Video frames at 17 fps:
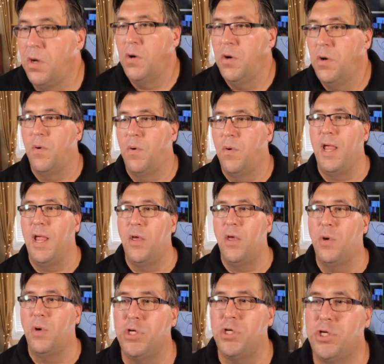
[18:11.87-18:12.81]
right, it
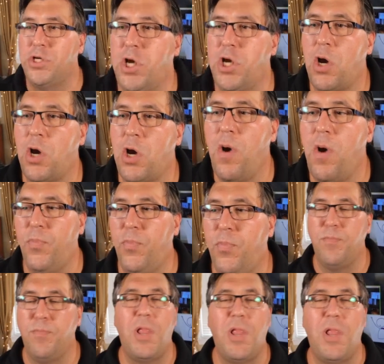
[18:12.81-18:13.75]
would just show up with
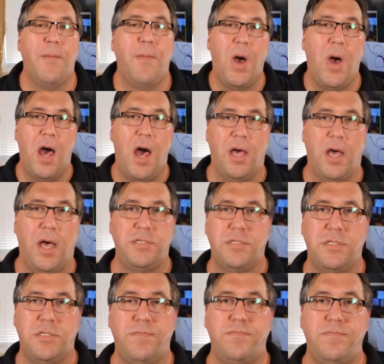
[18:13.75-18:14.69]
a black
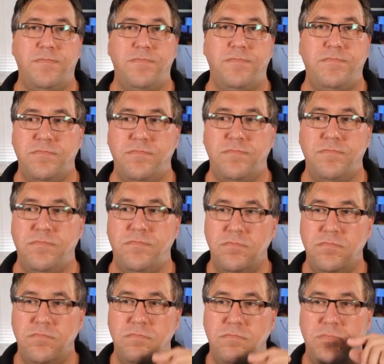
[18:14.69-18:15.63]
box.
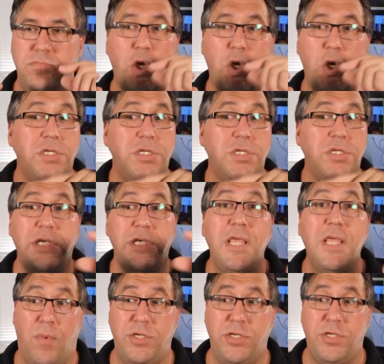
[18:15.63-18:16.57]
You can see that
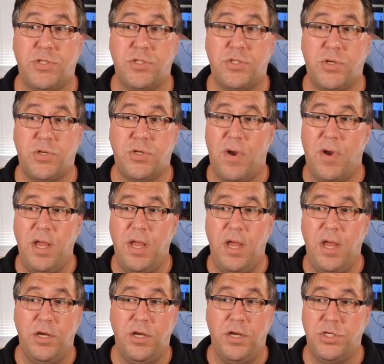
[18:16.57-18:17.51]
on my screen right
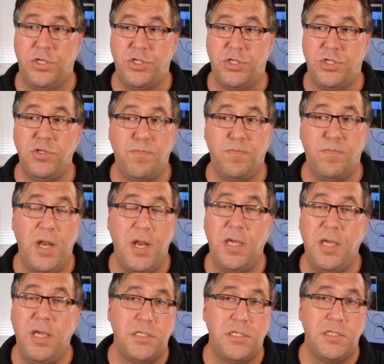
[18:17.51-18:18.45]
here. It just shows
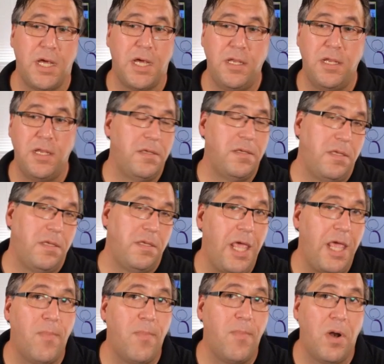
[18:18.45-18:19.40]
Muddy Second
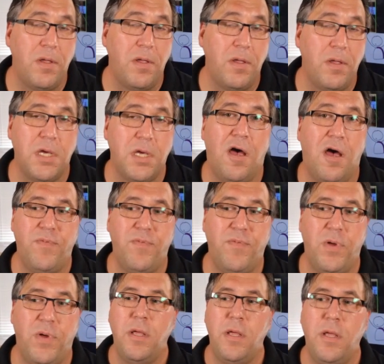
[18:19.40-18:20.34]
Camera. It's cut off,
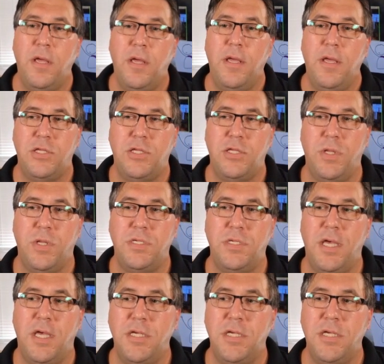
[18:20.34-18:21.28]
but that's what it
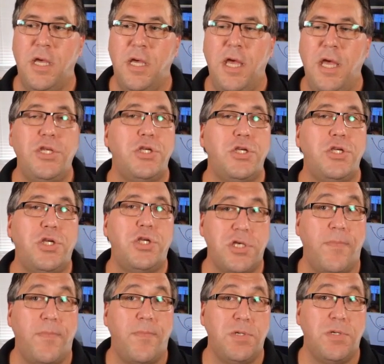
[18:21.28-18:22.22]
says. It just shows
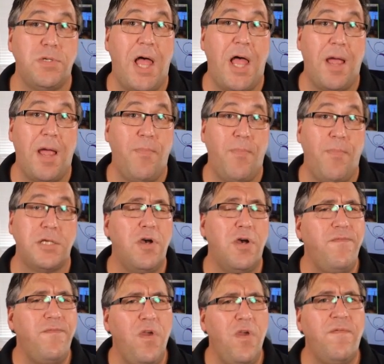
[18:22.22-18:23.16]
up as a black box. So
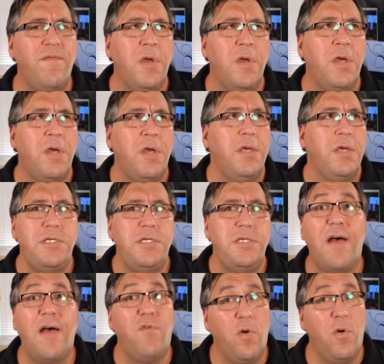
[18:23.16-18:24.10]
if you have
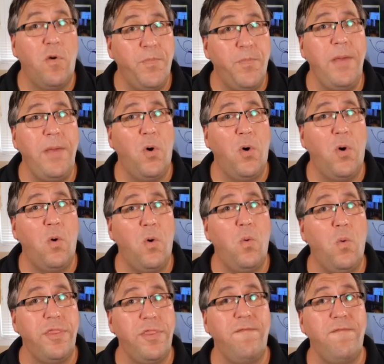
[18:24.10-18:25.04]
several people
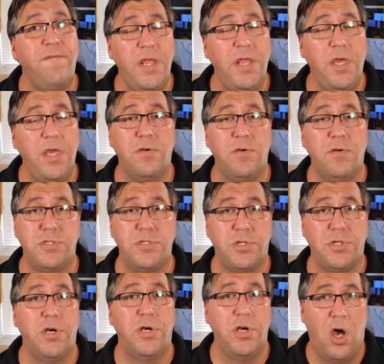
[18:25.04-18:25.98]
with their videos
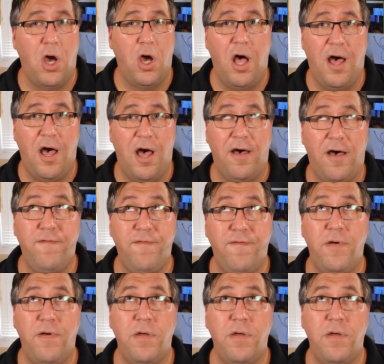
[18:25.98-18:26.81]
turned off,